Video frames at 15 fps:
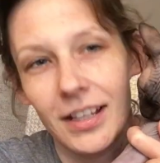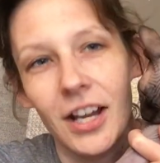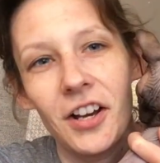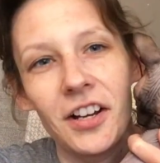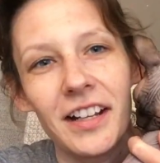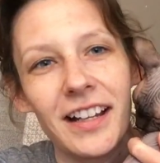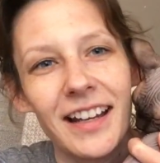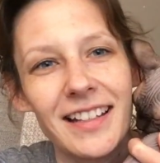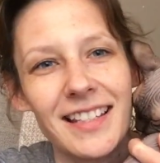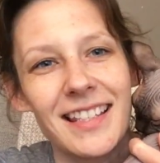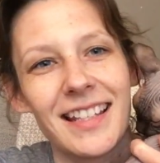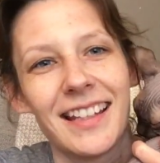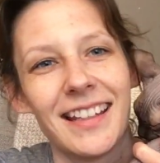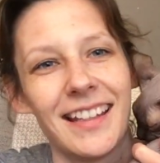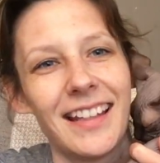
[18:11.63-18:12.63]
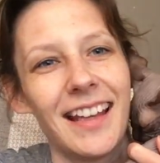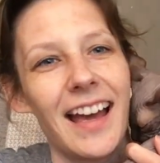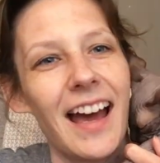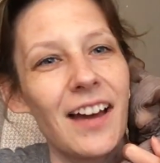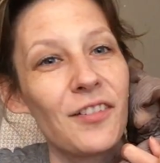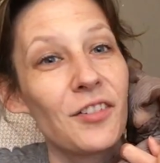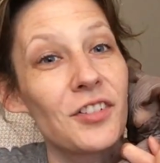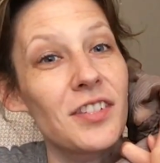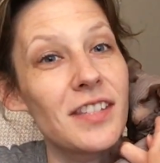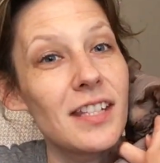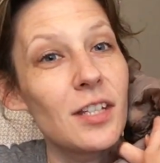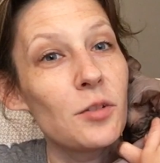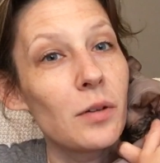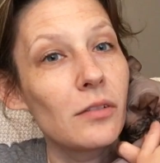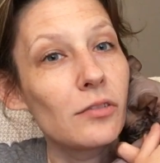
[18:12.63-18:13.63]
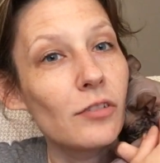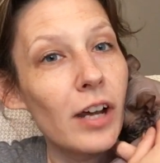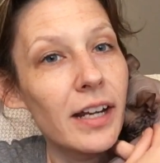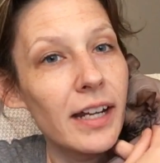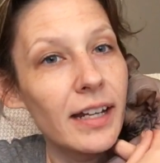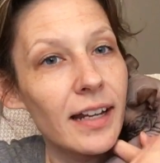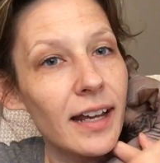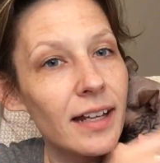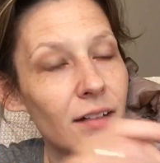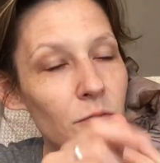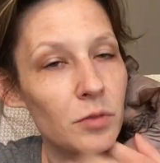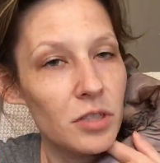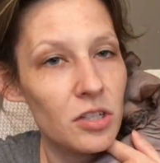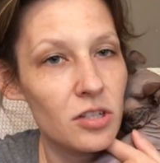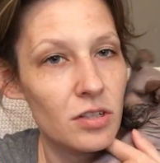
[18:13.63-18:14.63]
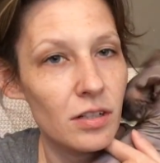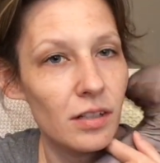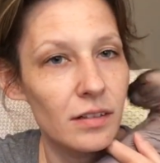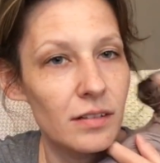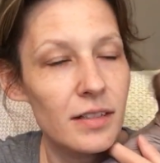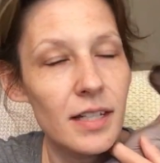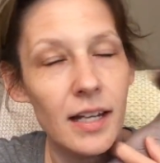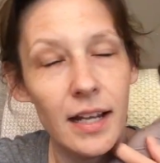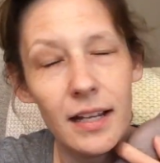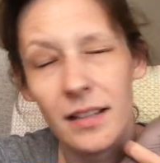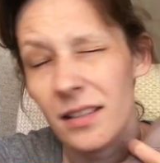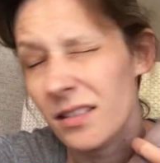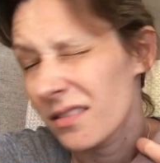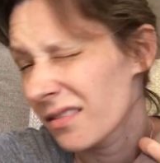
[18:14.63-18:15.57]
Alright guys, I will see you at Friday night, which today